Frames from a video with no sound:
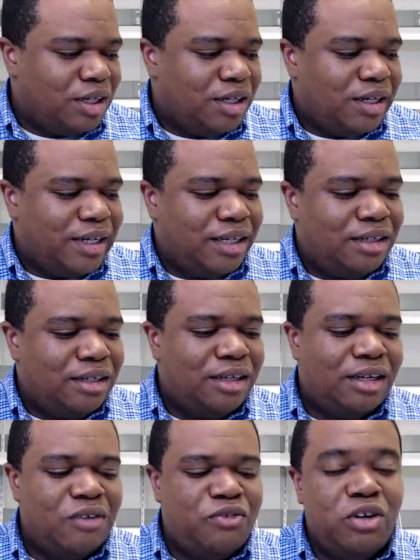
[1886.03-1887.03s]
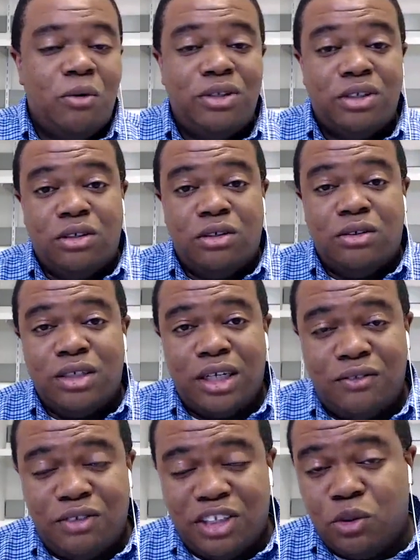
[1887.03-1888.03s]
And if you know what you're doing and
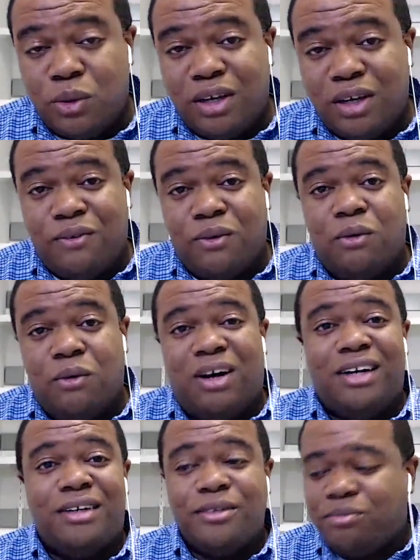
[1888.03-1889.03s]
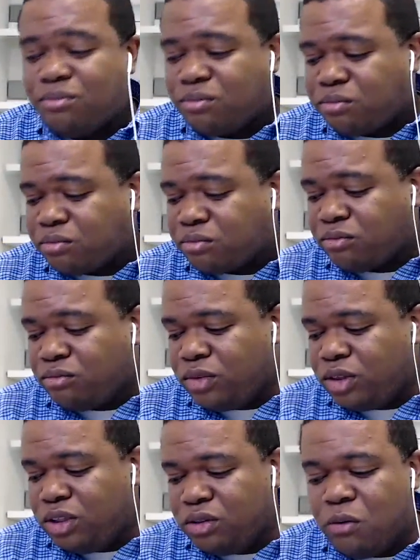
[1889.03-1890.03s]
you've been doing it for a while,
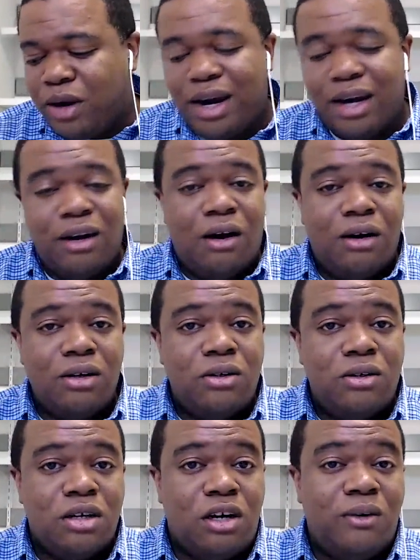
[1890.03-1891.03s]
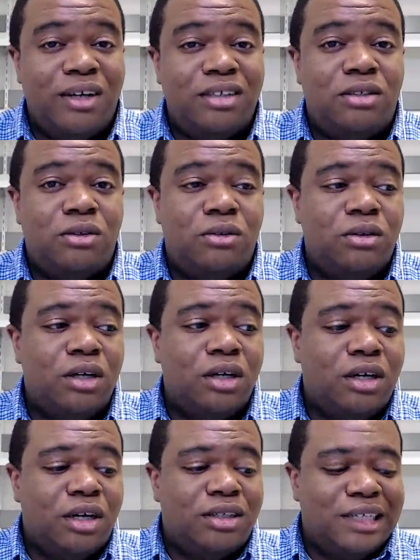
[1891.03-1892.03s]
you know what kind of articles are going to
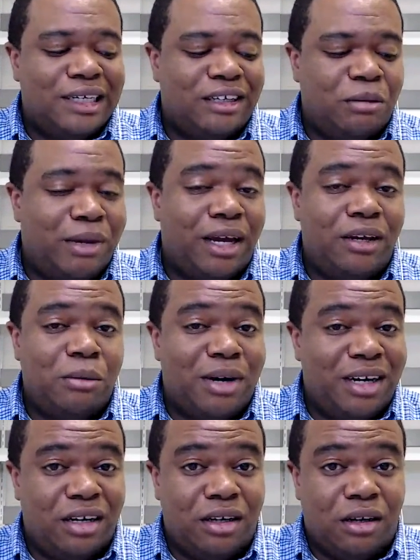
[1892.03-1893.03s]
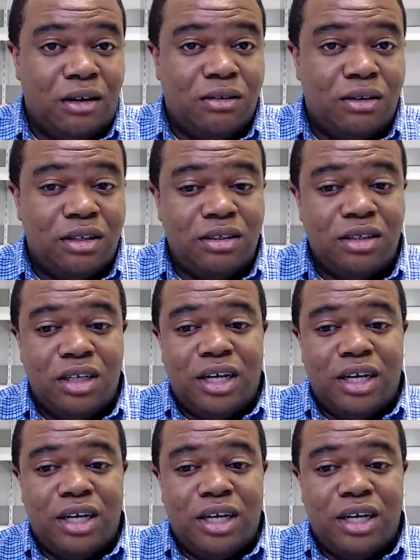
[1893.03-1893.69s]
end up making you money in the long run.